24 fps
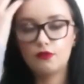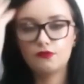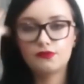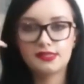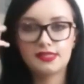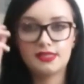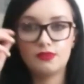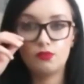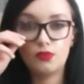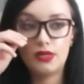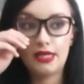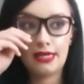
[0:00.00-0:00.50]

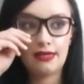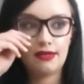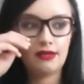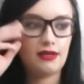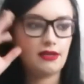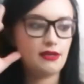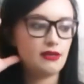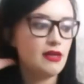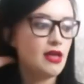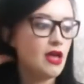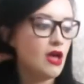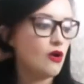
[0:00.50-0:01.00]

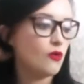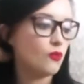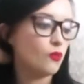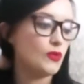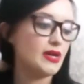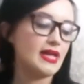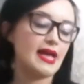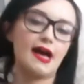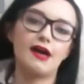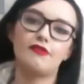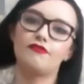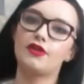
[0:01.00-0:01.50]
obviously
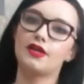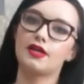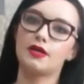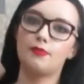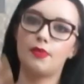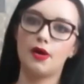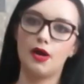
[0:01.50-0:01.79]
we have like a